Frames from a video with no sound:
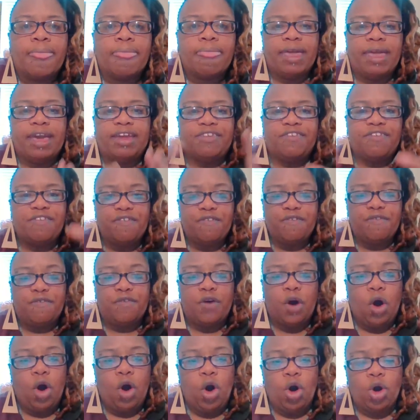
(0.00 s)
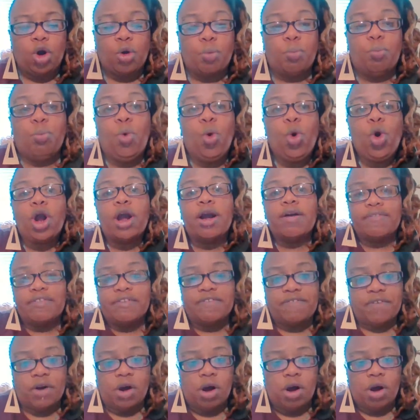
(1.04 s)
that more of a
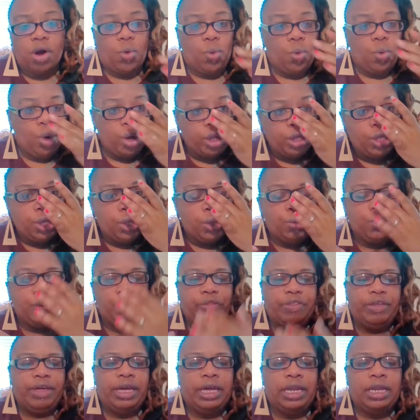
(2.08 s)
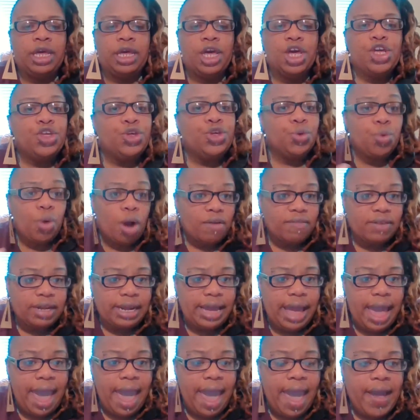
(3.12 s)
fog on you than you
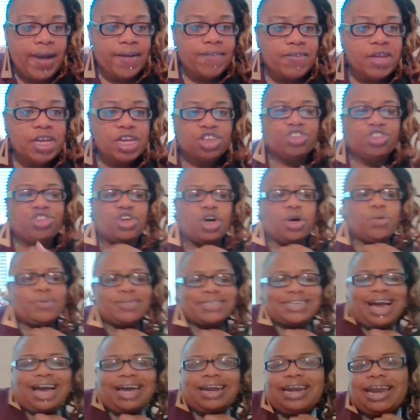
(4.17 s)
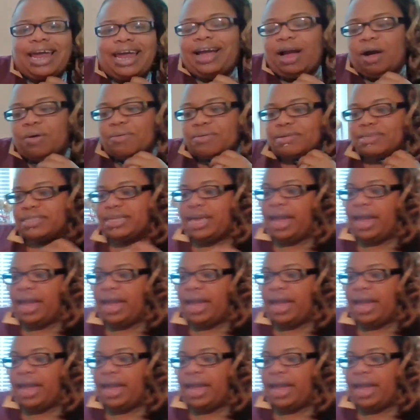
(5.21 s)
already have. So it was kind of like I was